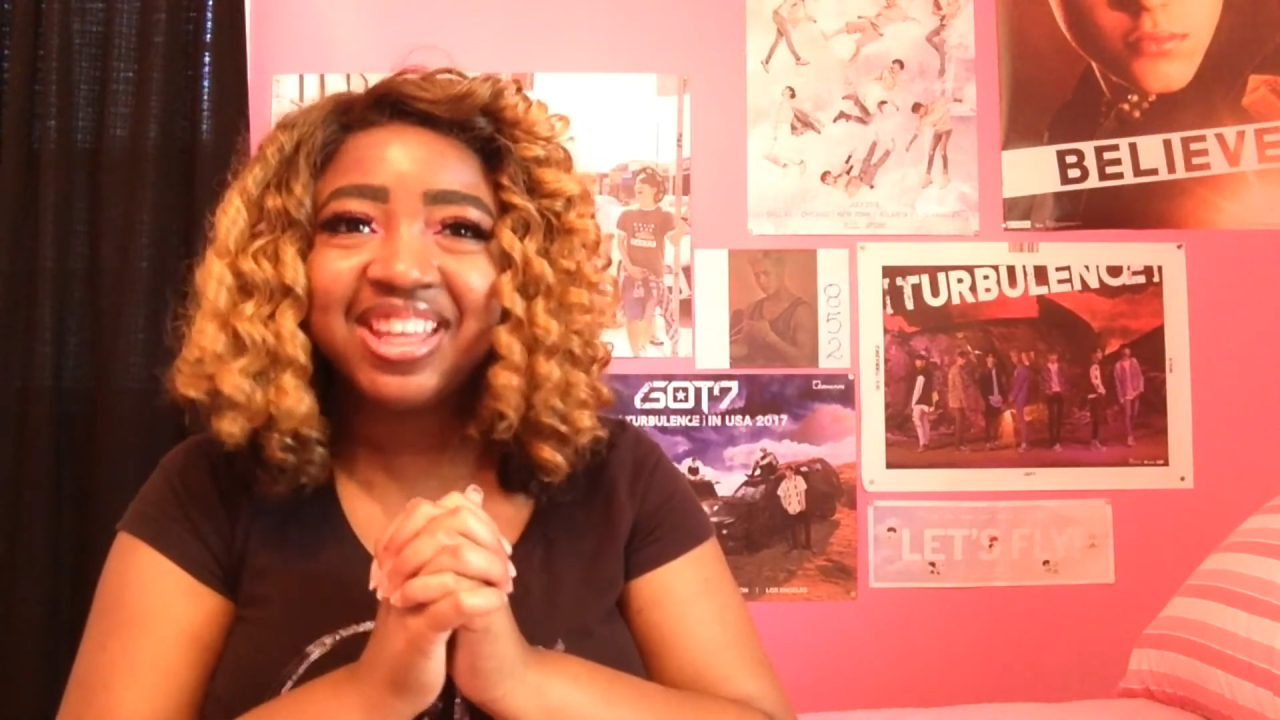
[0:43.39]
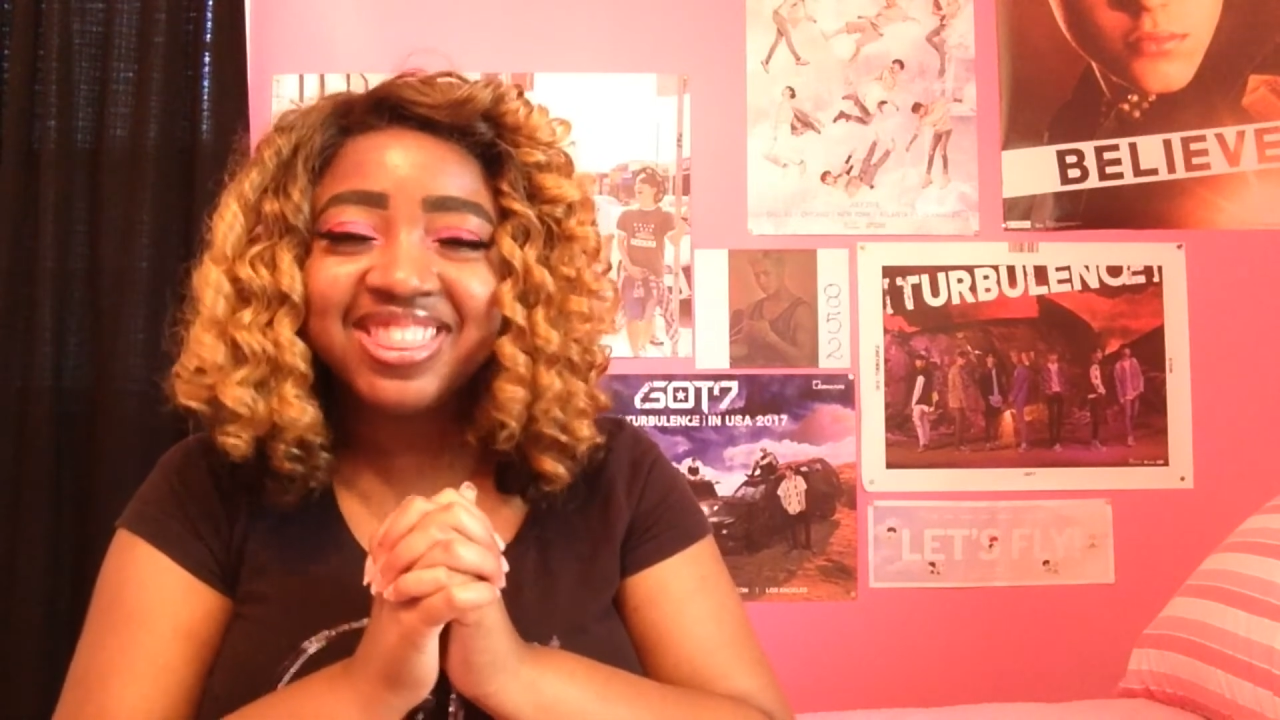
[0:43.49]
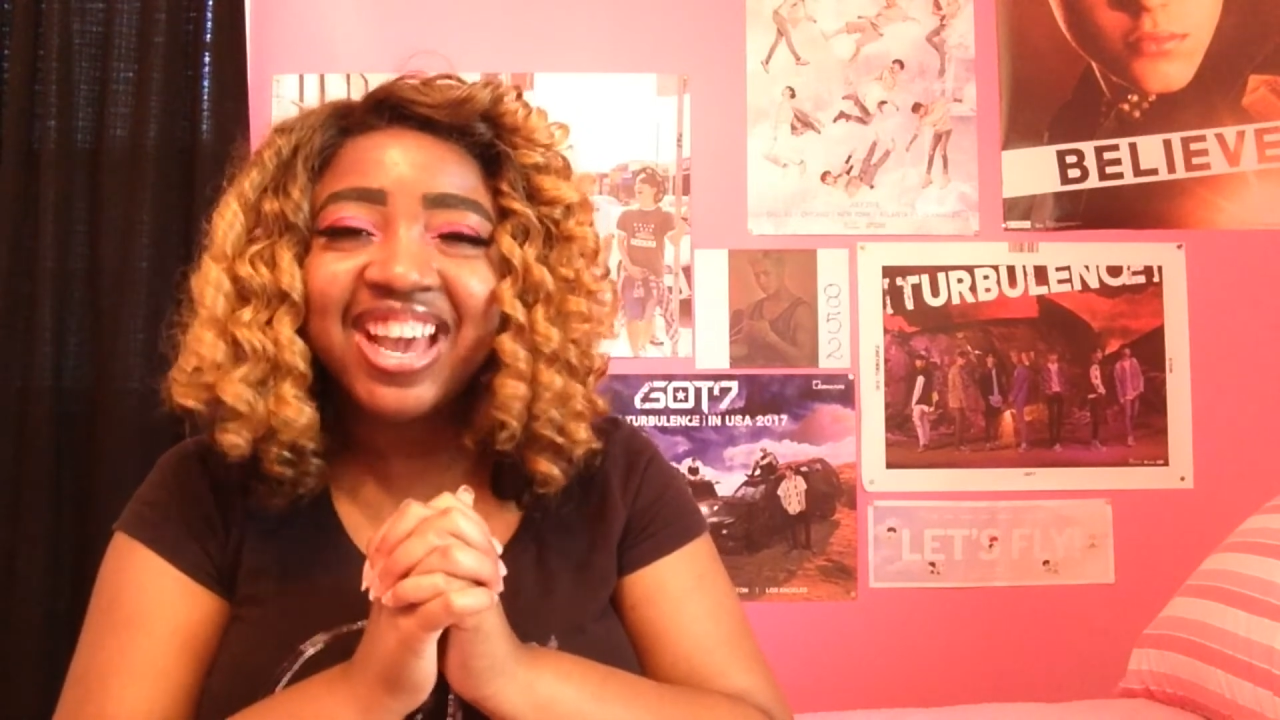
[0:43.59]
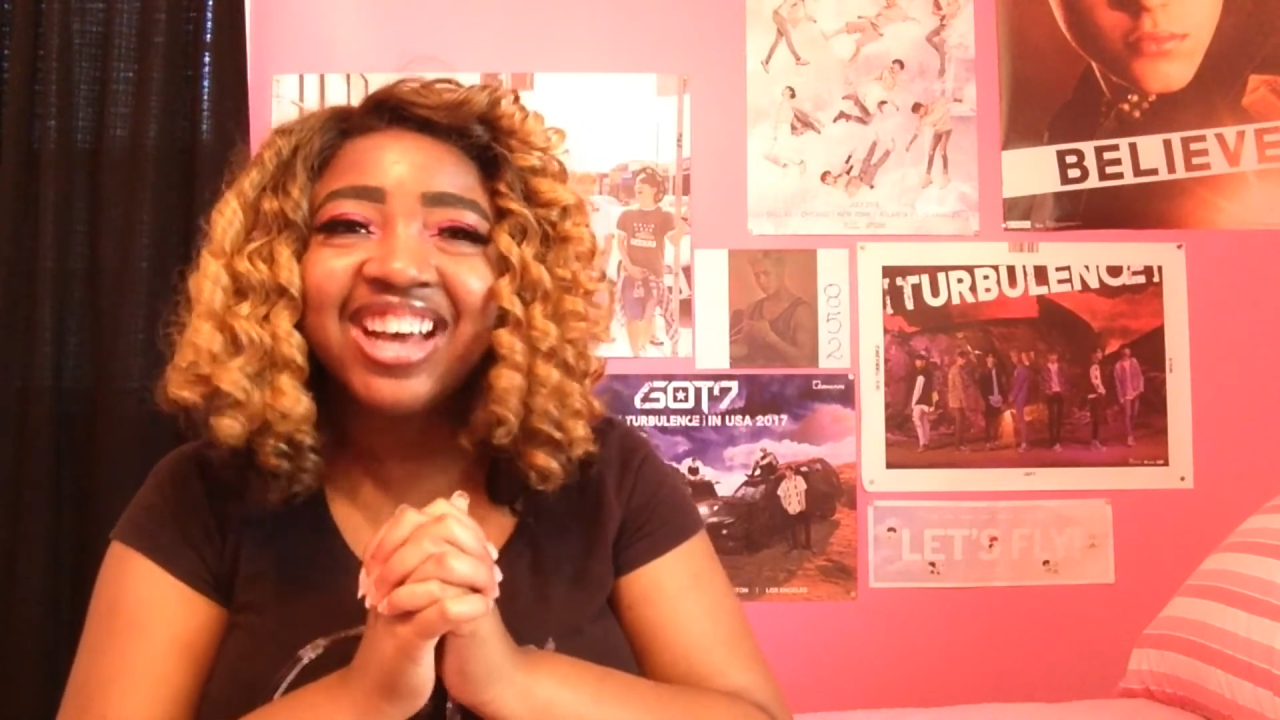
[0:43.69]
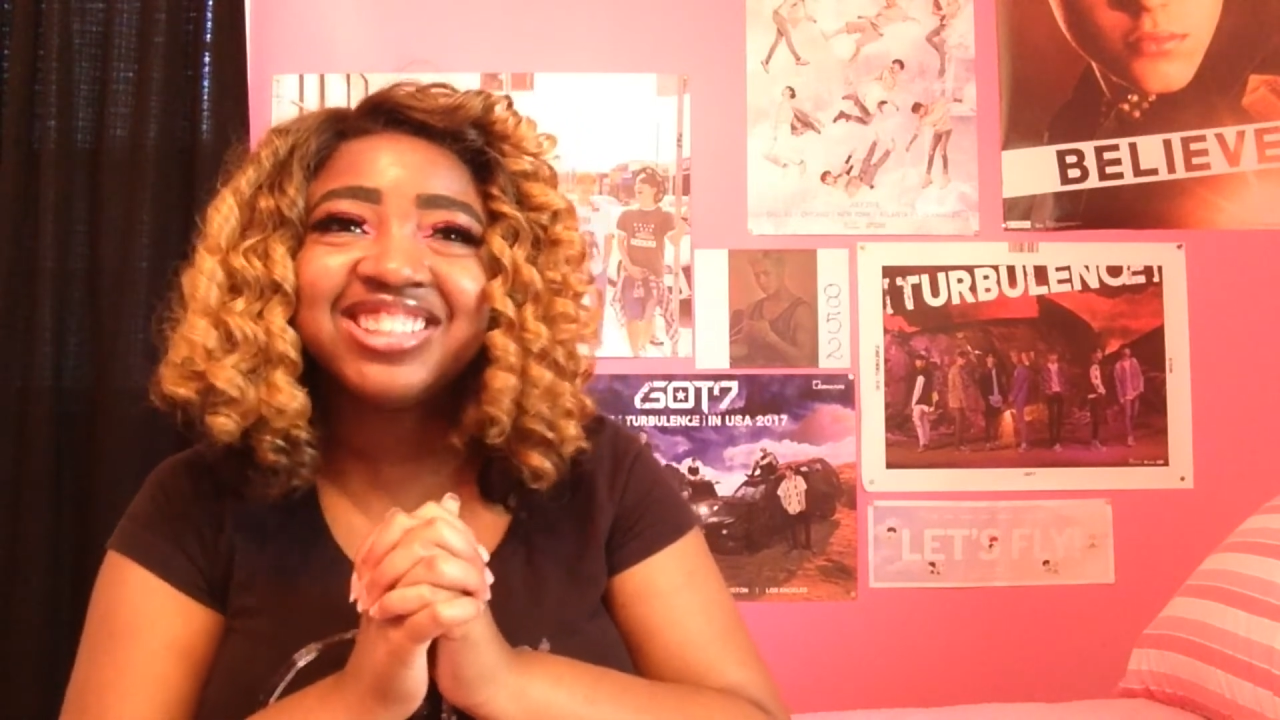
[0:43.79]

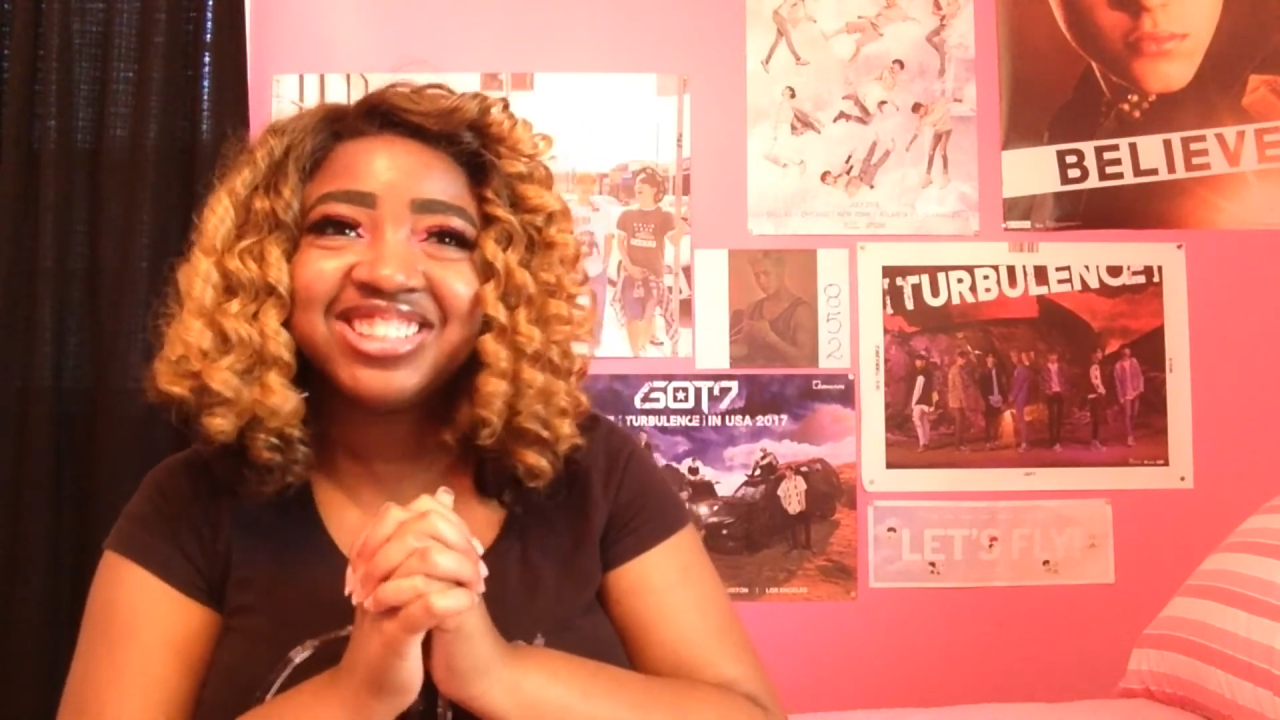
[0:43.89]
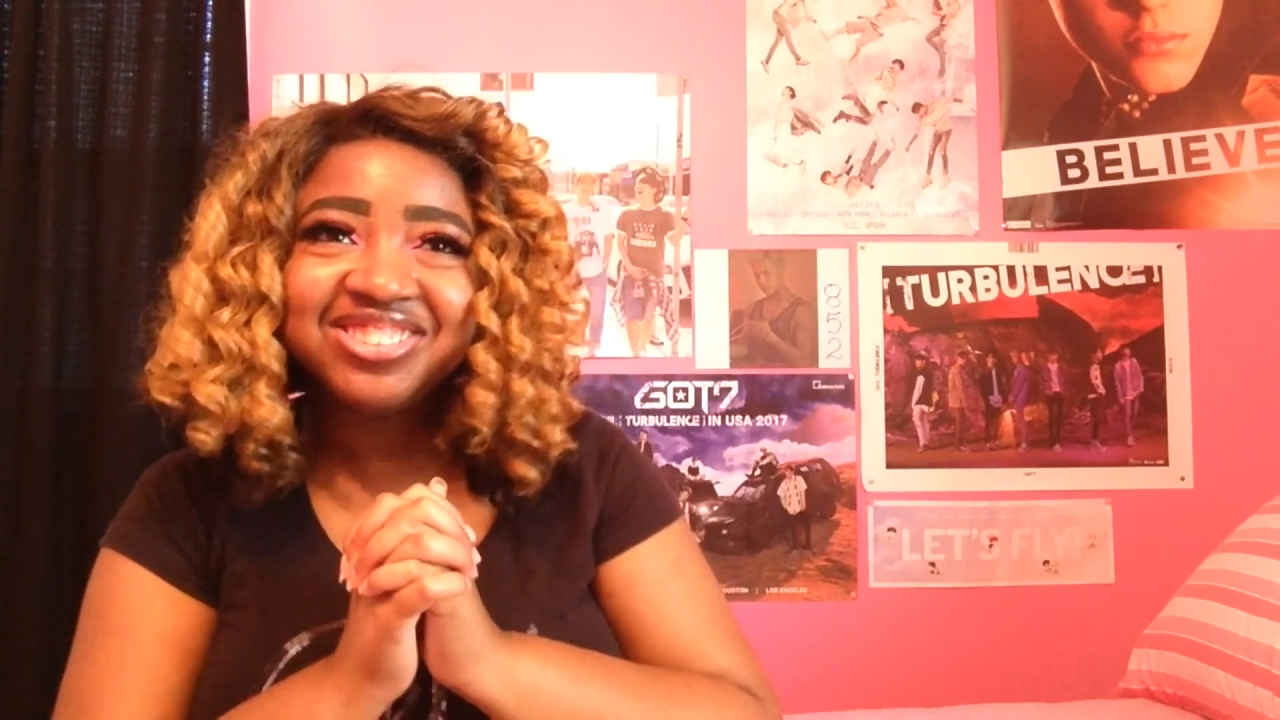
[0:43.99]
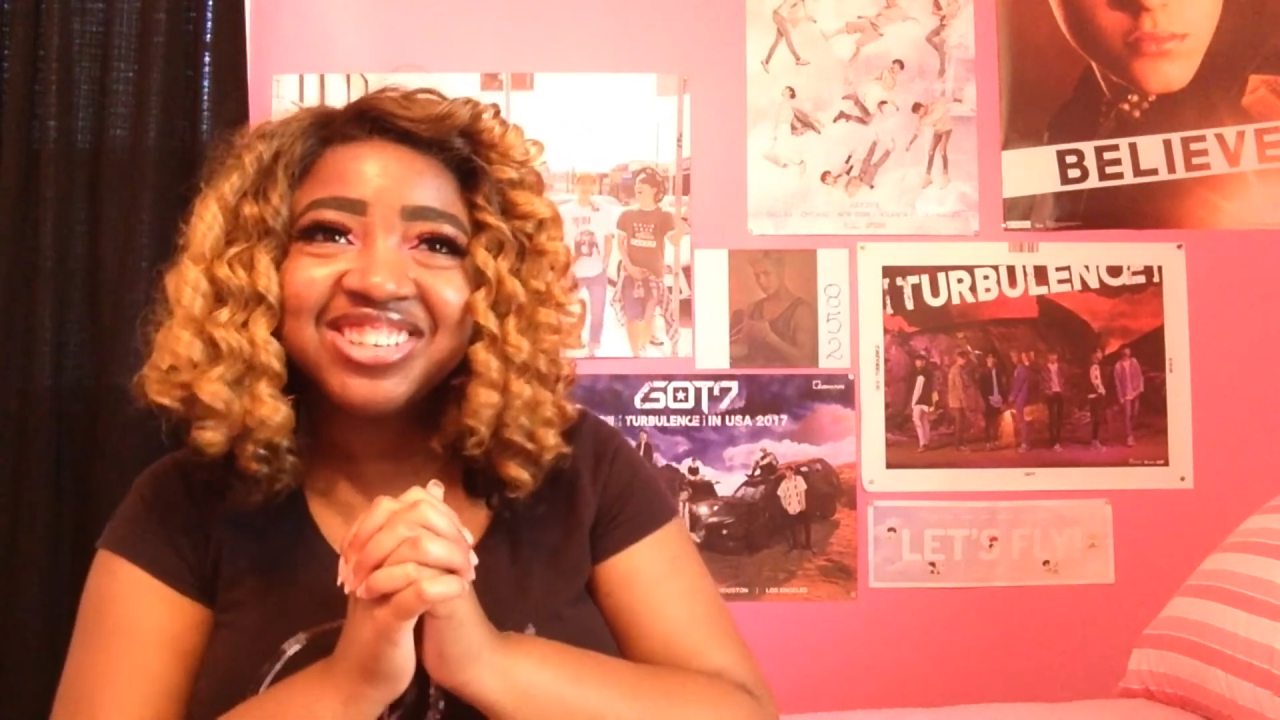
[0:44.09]
thousand